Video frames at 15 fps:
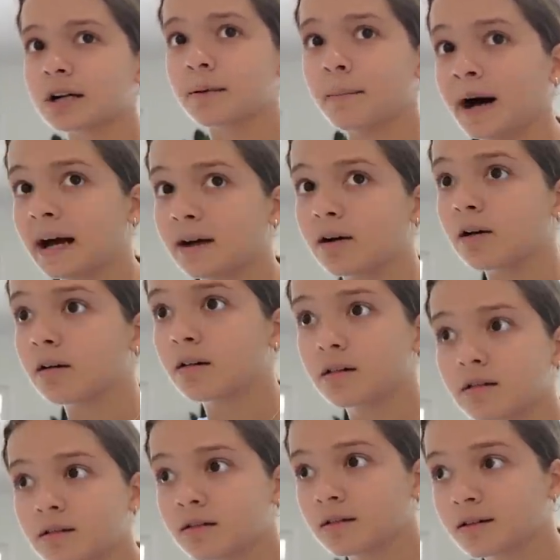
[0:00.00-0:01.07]

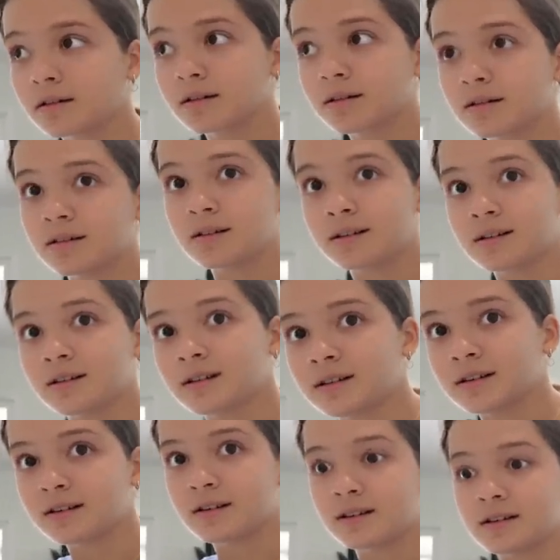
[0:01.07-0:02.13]
mile. I have.
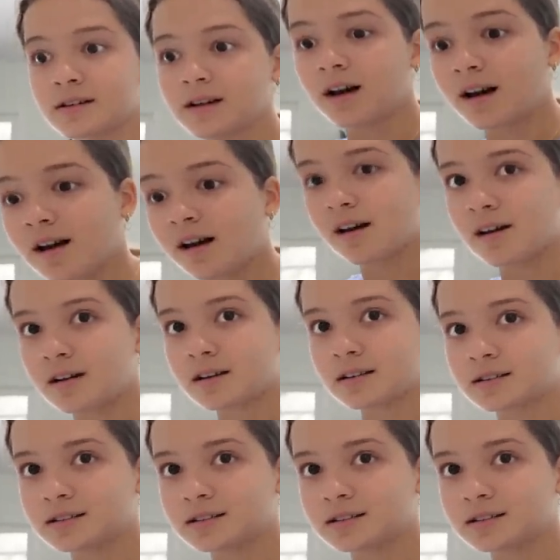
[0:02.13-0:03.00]
Not straight, but